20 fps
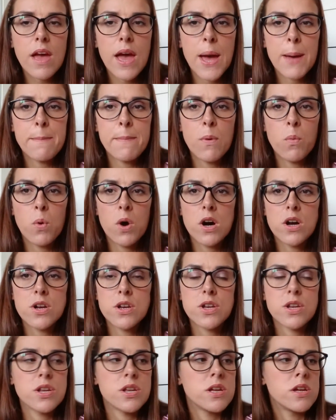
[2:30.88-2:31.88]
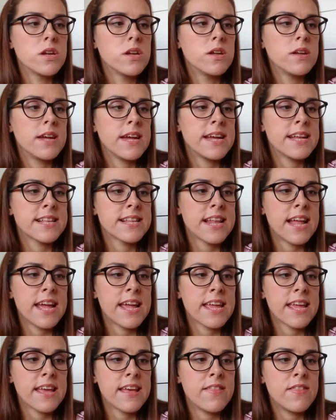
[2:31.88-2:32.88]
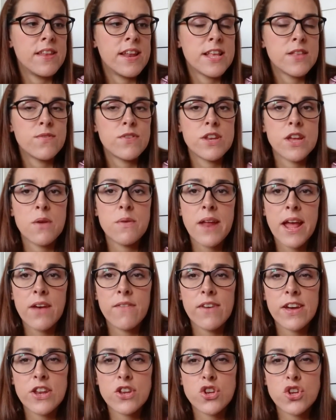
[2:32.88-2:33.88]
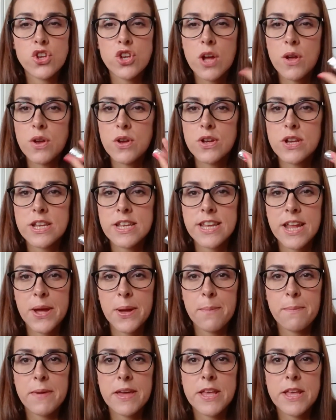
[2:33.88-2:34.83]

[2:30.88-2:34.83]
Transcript: um, what it's like in the next video. Nail varnishes don't usually stay on